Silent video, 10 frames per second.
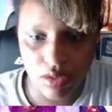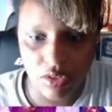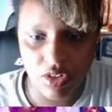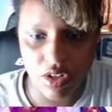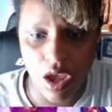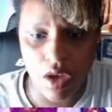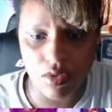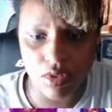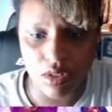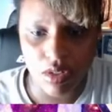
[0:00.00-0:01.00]
Shoot!
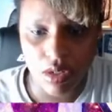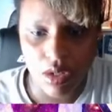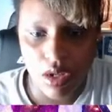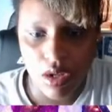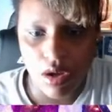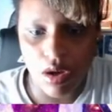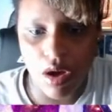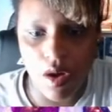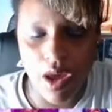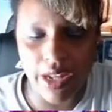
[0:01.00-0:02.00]
Oh,
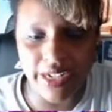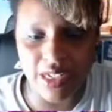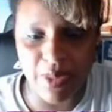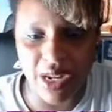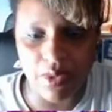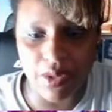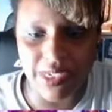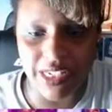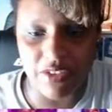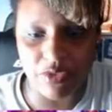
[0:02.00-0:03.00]
I liked it better when it
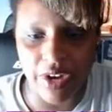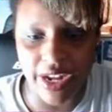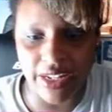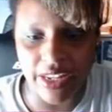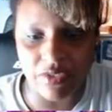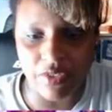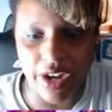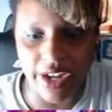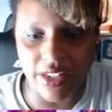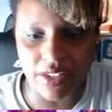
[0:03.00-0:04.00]
was left, right, left,
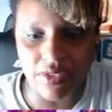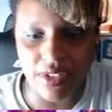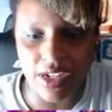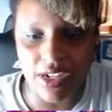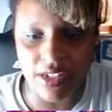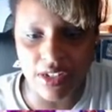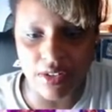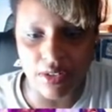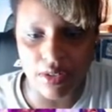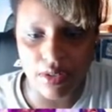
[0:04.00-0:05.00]
right. This was
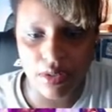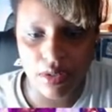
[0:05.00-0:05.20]
easier.